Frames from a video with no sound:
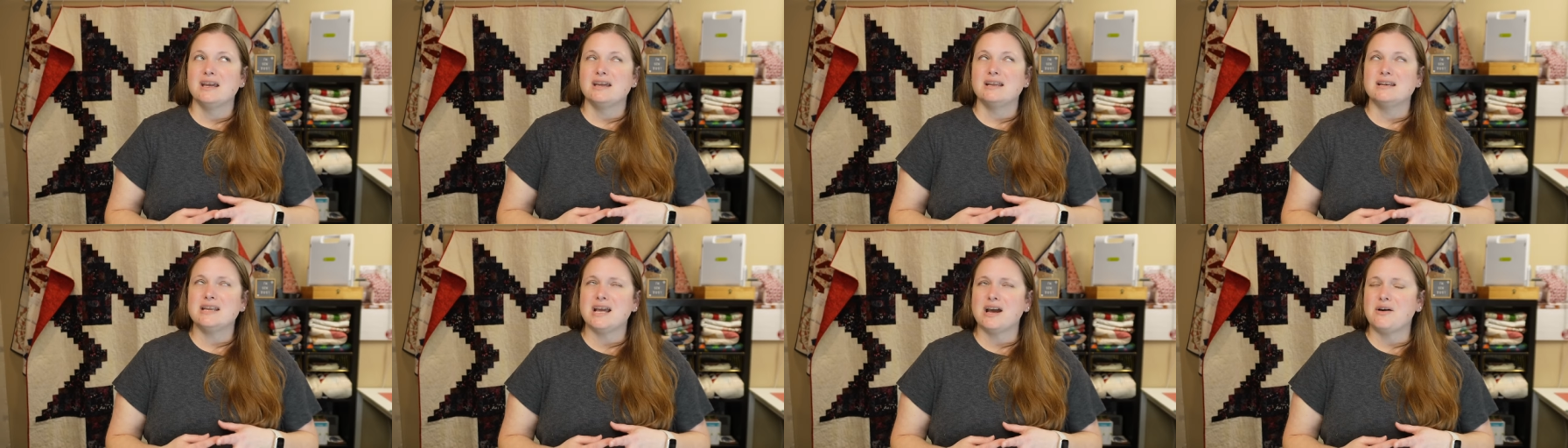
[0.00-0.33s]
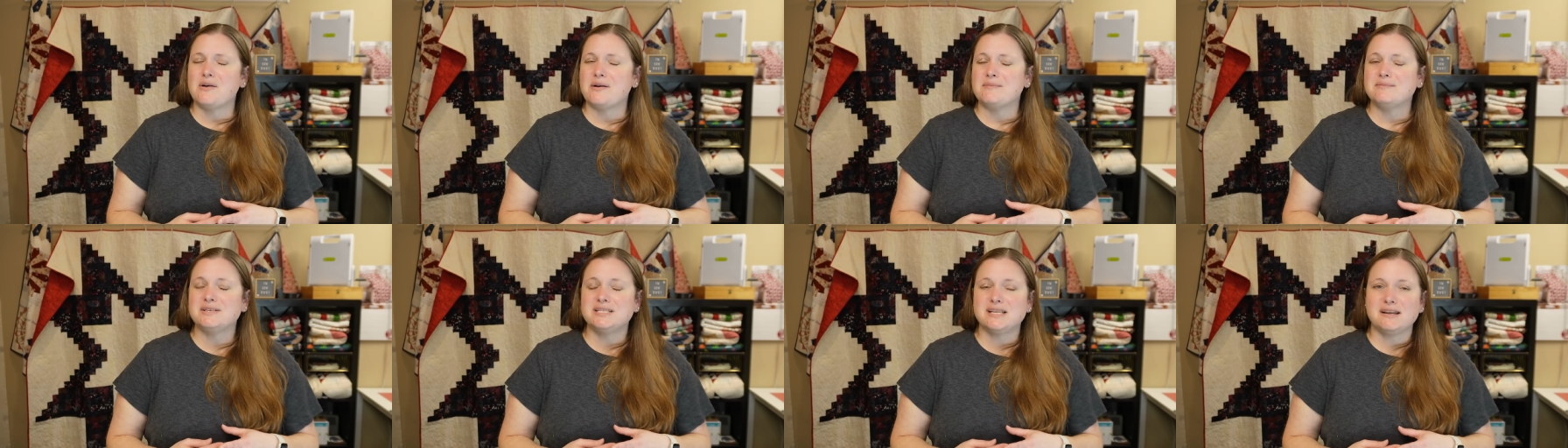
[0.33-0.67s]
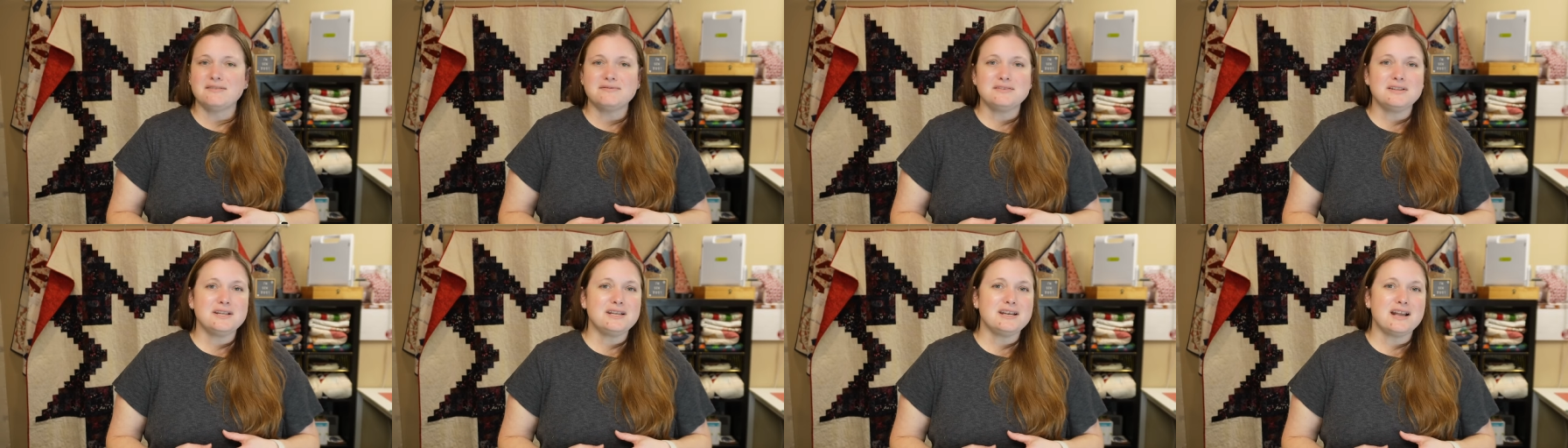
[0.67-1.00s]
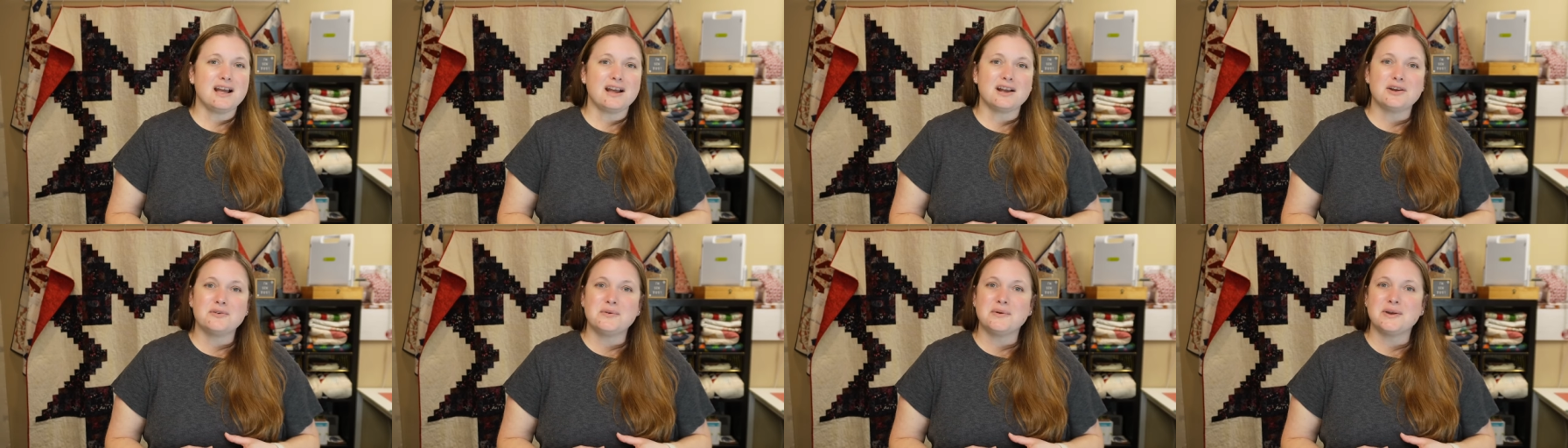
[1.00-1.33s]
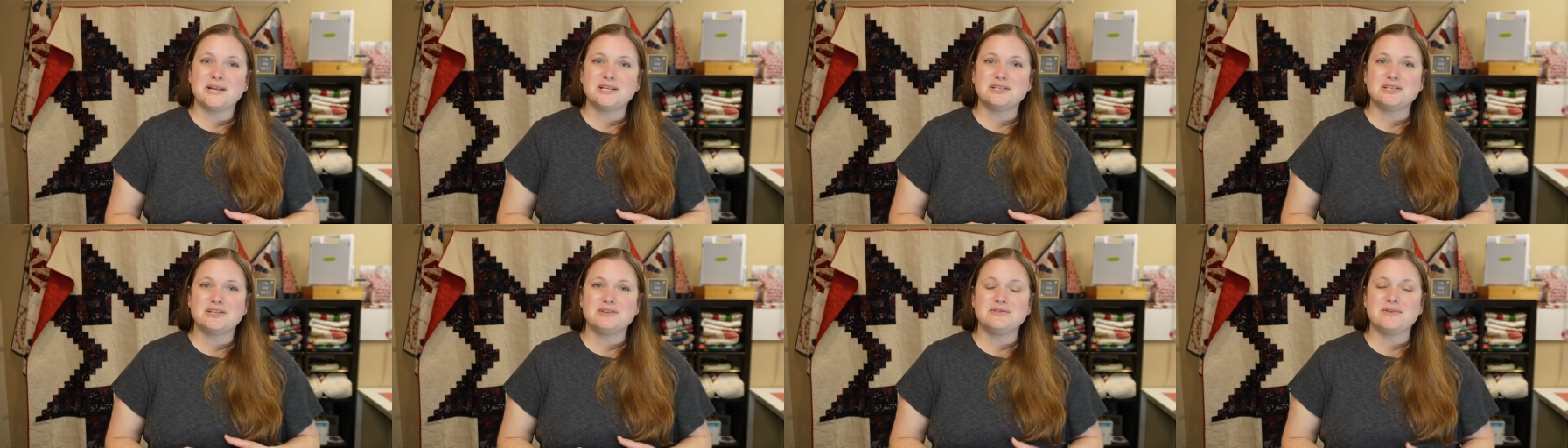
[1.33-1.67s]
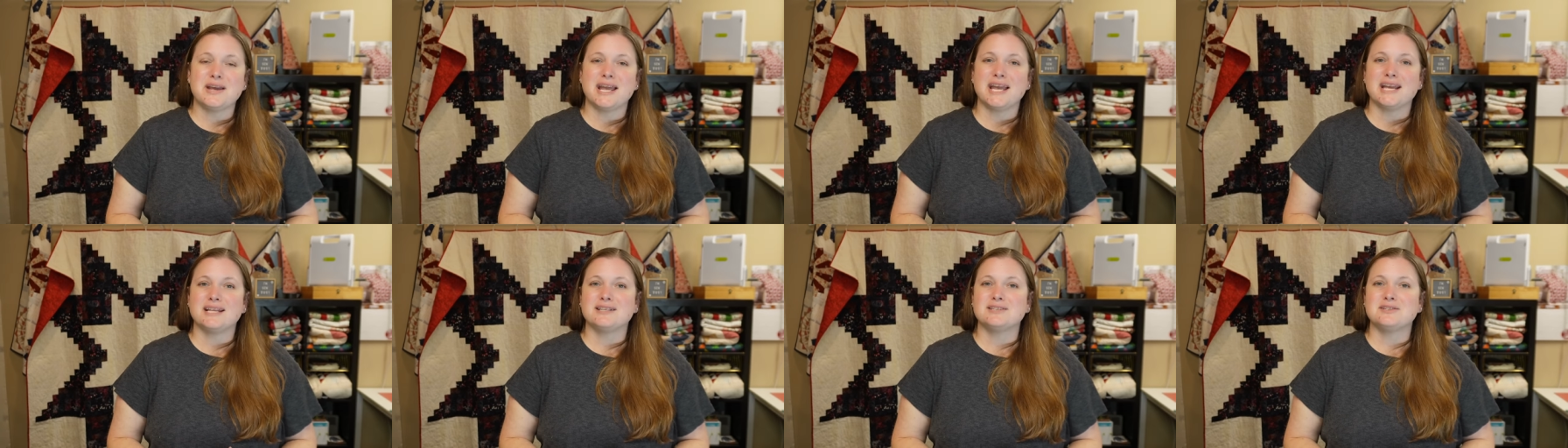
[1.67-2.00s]
Now I'm definitely not going to
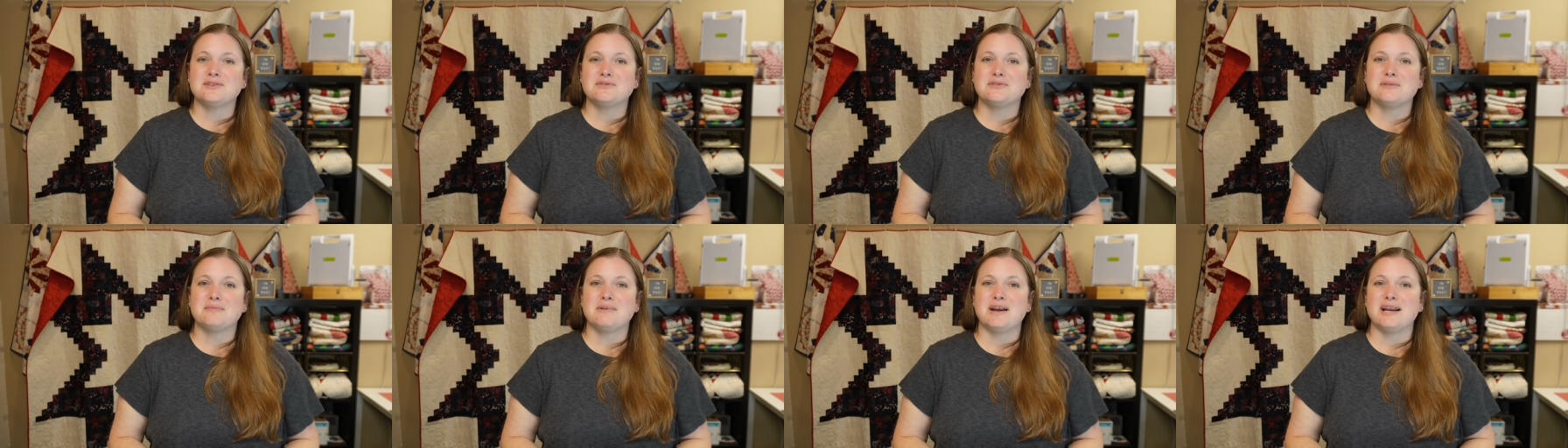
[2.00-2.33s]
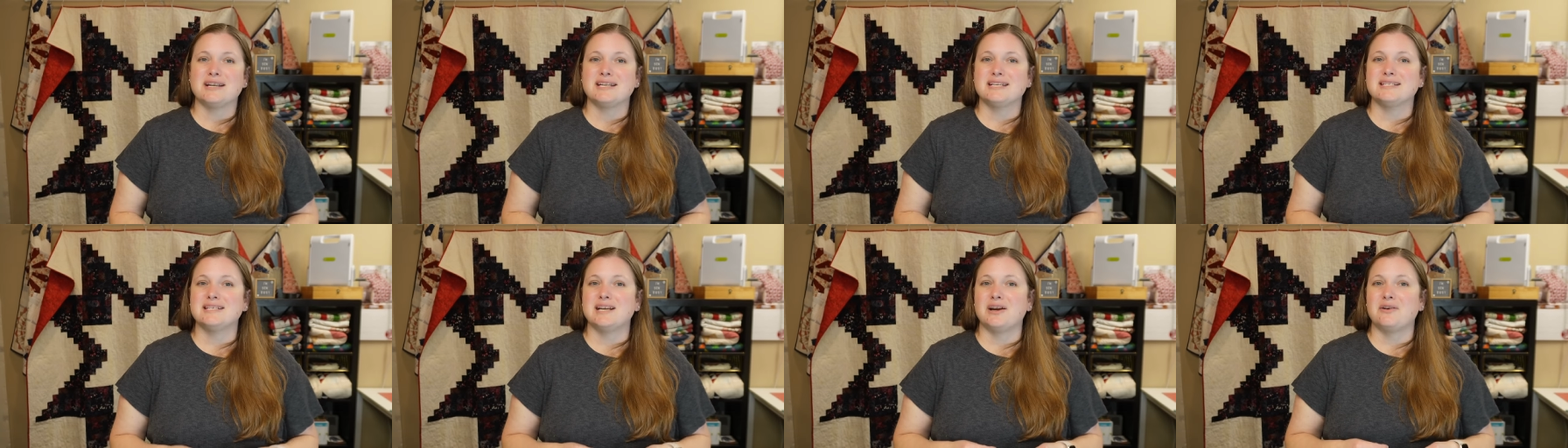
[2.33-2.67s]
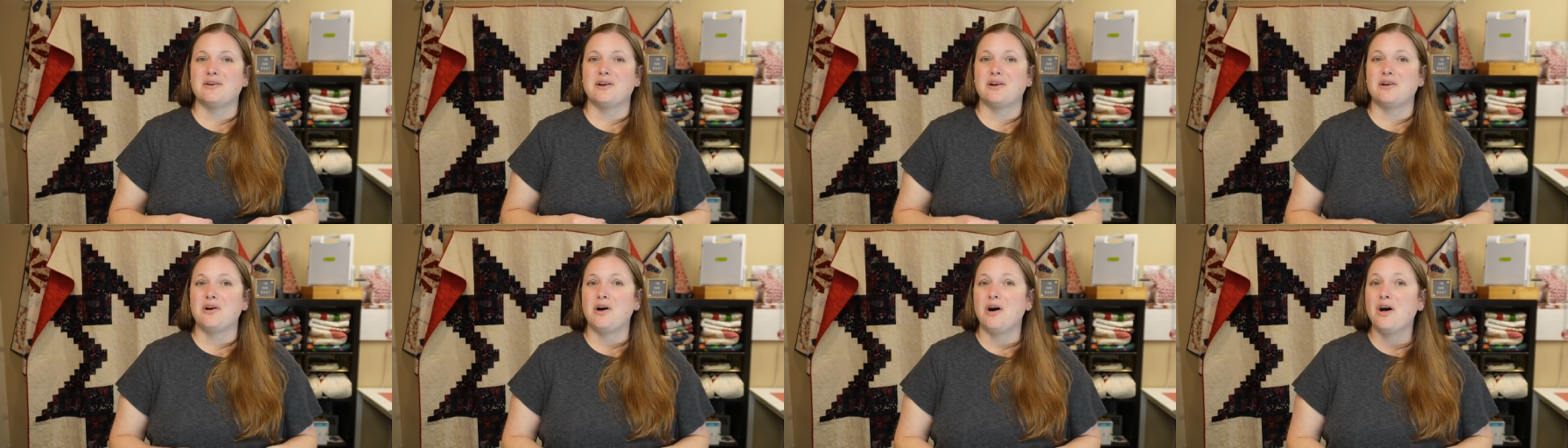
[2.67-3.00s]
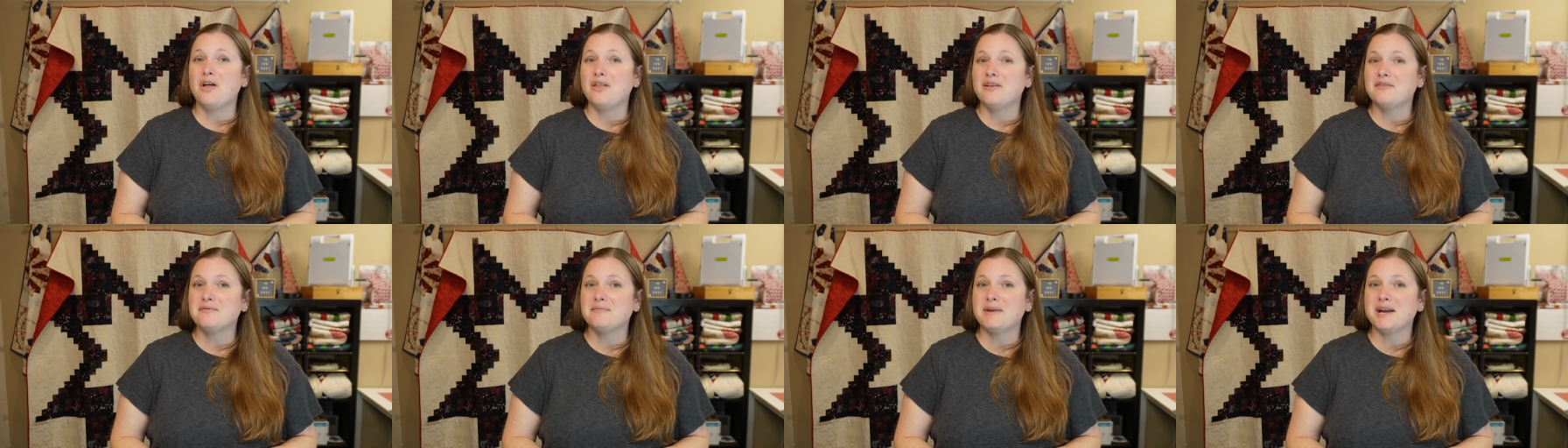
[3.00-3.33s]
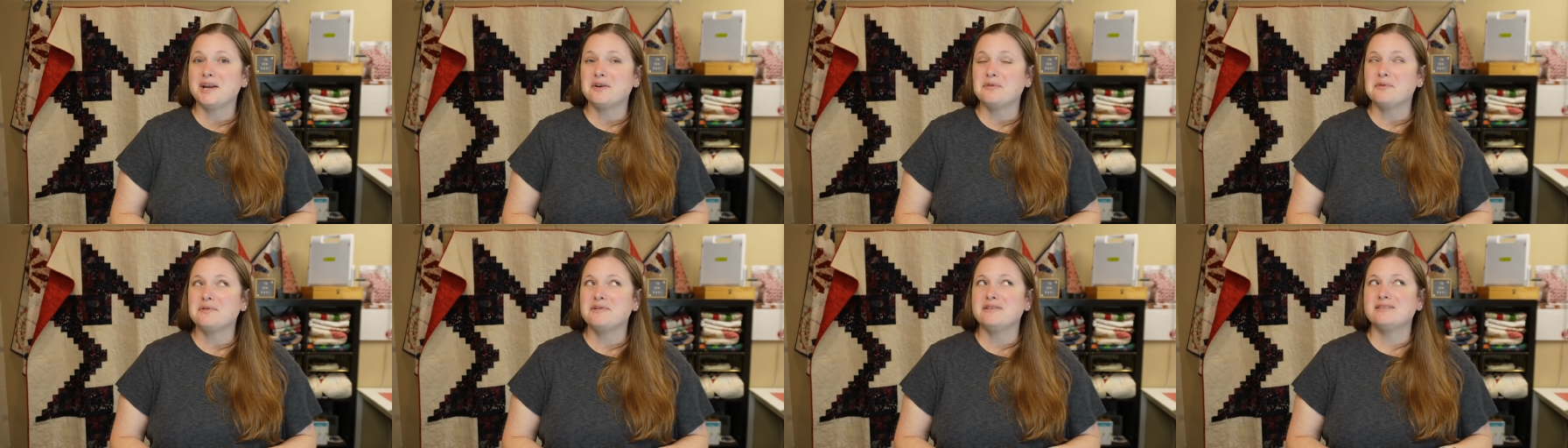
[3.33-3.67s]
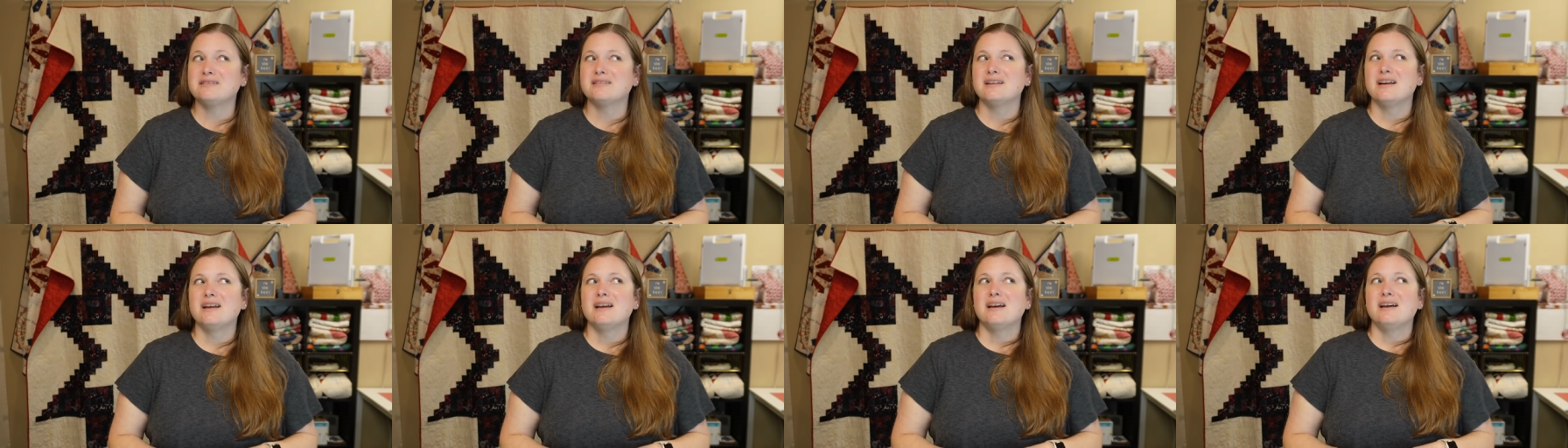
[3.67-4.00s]
hand sew the binding down on all of my
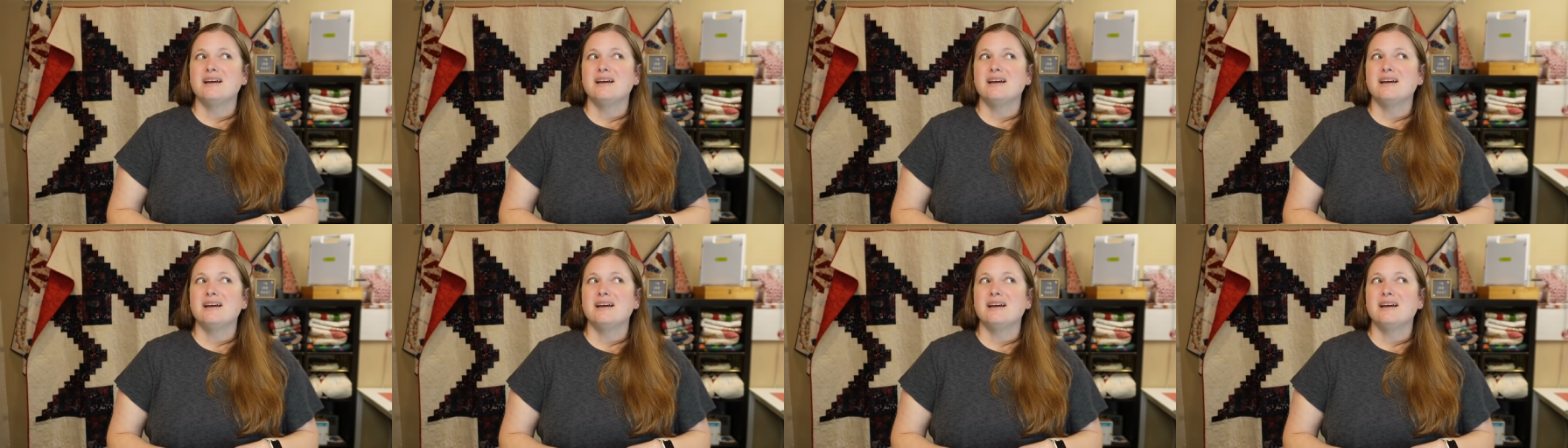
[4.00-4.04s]
quilts,